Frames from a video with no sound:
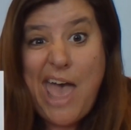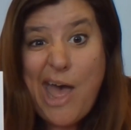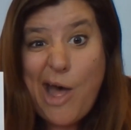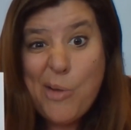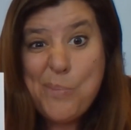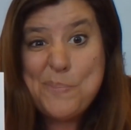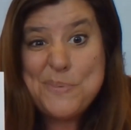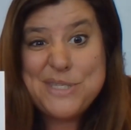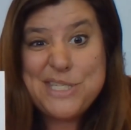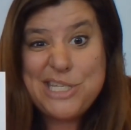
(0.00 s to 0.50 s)

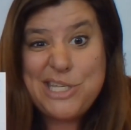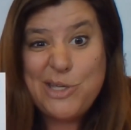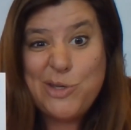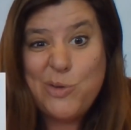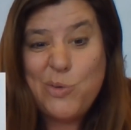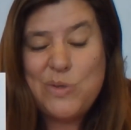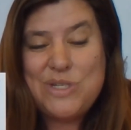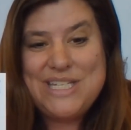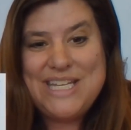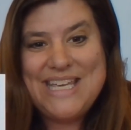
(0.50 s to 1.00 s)
helps
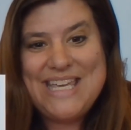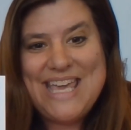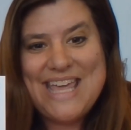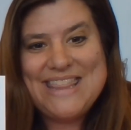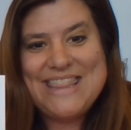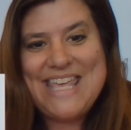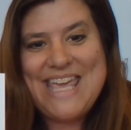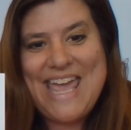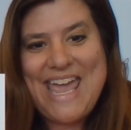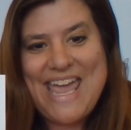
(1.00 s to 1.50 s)
you to
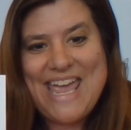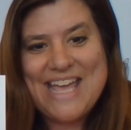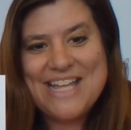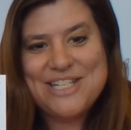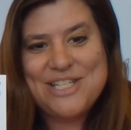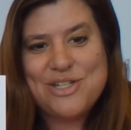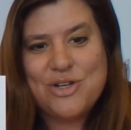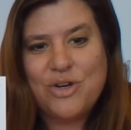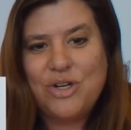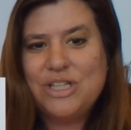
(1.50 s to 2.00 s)
get the
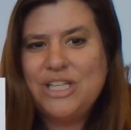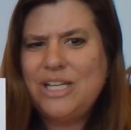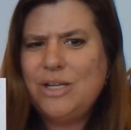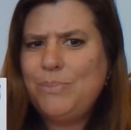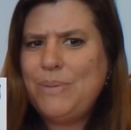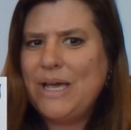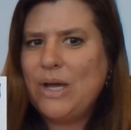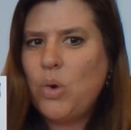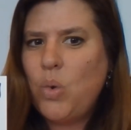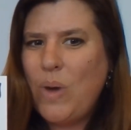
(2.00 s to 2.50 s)
answer a
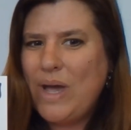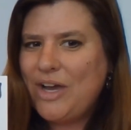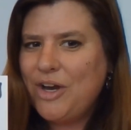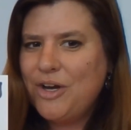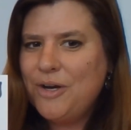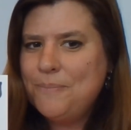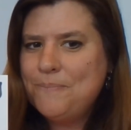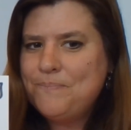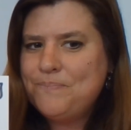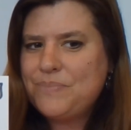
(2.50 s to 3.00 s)
little bit
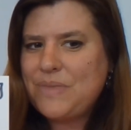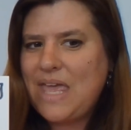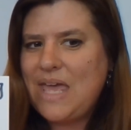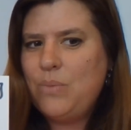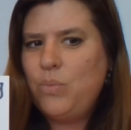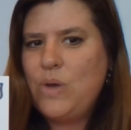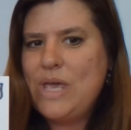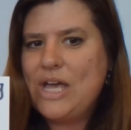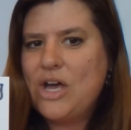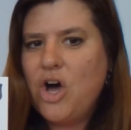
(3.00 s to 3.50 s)
quicker,
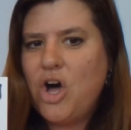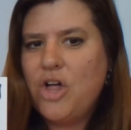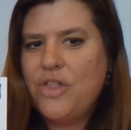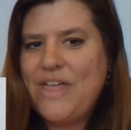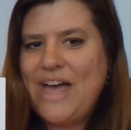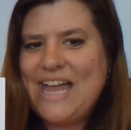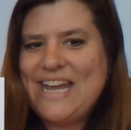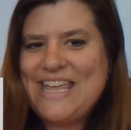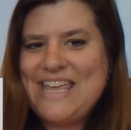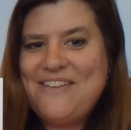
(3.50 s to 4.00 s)
and we
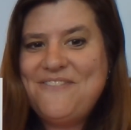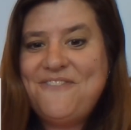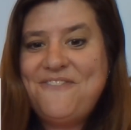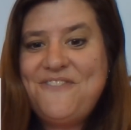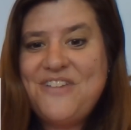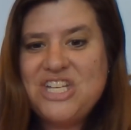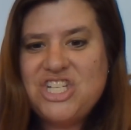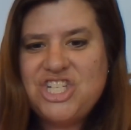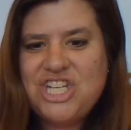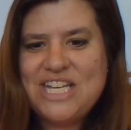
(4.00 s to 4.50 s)
call that
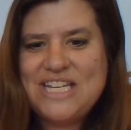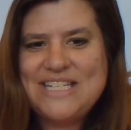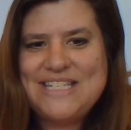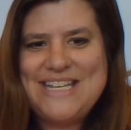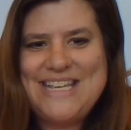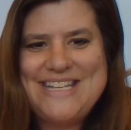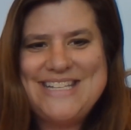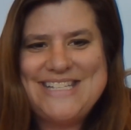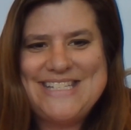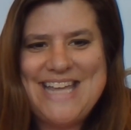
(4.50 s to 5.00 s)

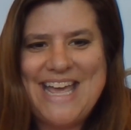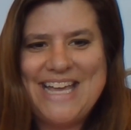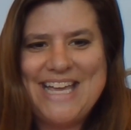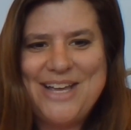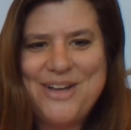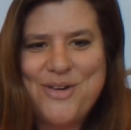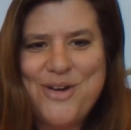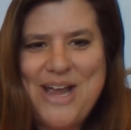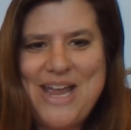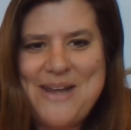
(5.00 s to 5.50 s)
efficient in
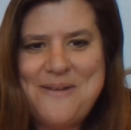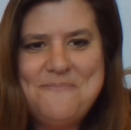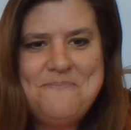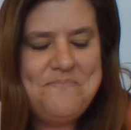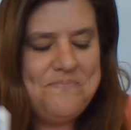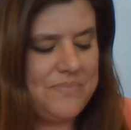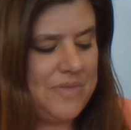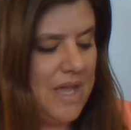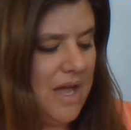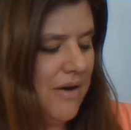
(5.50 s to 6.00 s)
second grade.
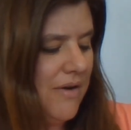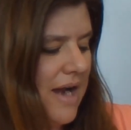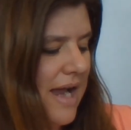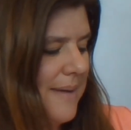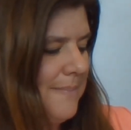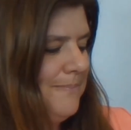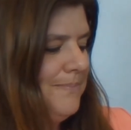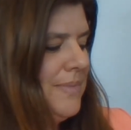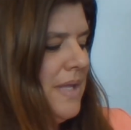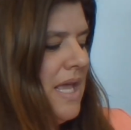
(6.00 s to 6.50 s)
All
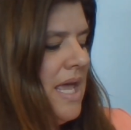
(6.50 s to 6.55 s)
right.